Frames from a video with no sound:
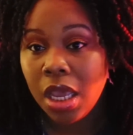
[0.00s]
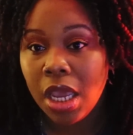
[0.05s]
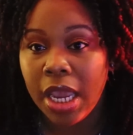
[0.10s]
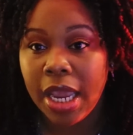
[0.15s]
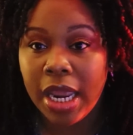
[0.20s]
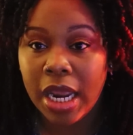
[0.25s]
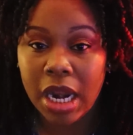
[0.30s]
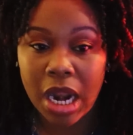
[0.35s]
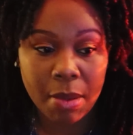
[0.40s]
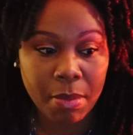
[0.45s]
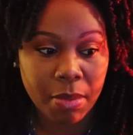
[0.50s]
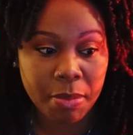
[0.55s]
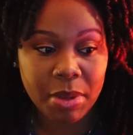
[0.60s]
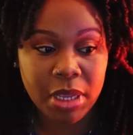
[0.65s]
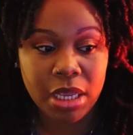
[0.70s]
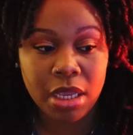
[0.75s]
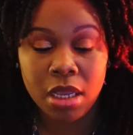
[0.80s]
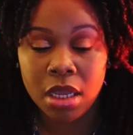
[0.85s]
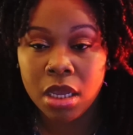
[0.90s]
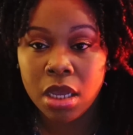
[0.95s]
And I'm gonna
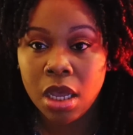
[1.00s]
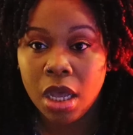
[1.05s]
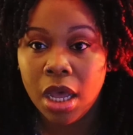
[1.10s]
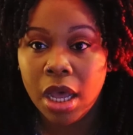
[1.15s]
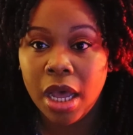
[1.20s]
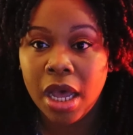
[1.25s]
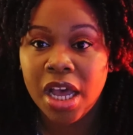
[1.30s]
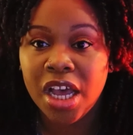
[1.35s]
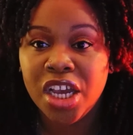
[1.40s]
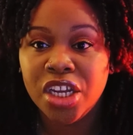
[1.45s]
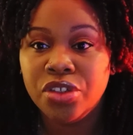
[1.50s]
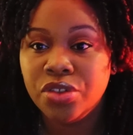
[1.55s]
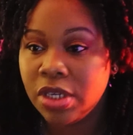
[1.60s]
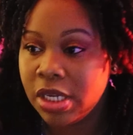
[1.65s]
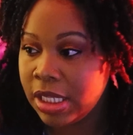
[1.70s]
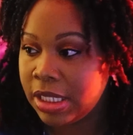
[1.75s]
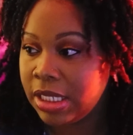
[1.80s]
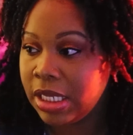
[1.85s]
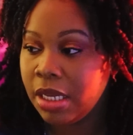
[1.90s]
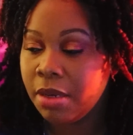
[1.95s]
be
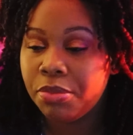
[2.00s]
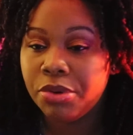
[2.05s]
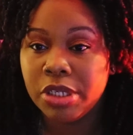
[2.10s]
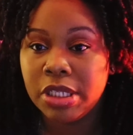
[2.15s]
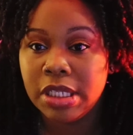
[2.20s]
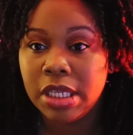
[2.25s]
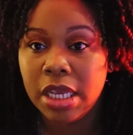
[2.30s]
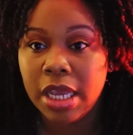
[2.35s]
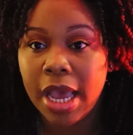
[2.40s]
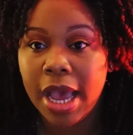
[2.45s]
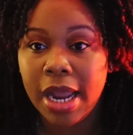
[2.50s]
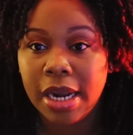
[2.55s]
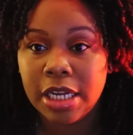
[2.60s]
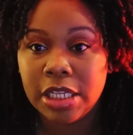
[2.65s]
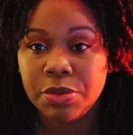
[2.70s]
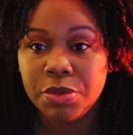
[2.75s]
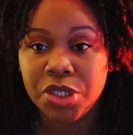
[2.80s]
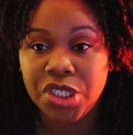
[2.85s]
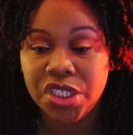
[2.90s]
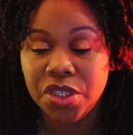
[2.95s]
110%
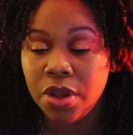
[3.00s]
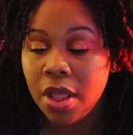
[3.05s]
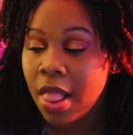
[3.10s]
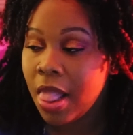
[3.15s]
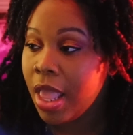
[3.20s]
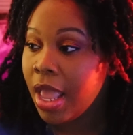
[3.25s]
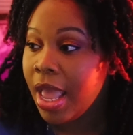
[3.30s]
honest with you.